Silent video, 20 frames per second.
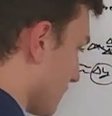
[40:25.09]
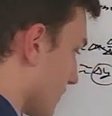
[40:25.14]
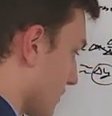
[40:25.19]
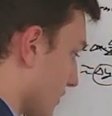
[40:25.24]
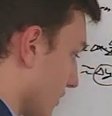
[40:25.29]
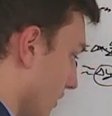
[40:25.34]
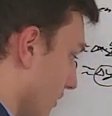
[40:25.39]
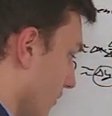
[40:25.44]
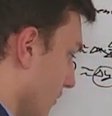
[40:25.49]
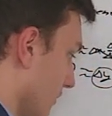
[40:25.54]

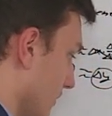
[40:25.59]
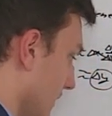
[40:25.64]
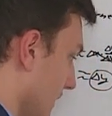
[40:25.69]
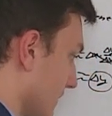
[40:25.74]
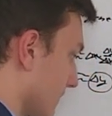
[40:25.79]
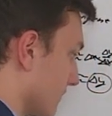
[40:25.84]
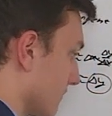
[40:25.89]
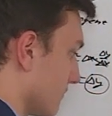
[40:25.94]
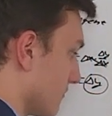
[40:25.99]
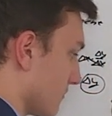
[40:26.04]
So
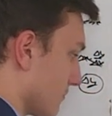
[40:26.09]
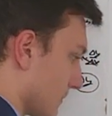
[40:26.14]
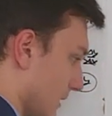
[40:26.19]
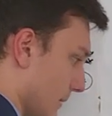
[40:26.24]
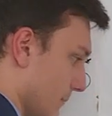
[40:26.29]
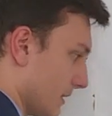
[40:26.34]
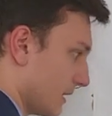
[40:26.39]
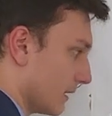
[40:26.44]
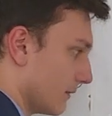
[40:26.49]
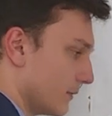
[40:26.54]
let,
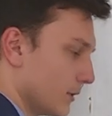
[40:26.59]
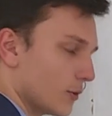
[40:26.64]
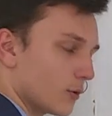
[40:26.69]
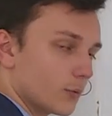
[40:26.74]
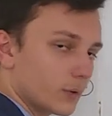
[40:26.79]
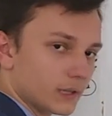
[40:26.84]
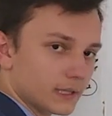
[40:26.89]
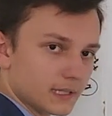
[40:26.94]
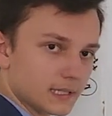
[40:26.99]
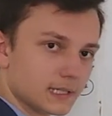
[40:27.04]
let me give you
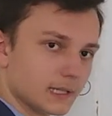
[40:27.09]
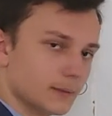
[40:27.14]
a really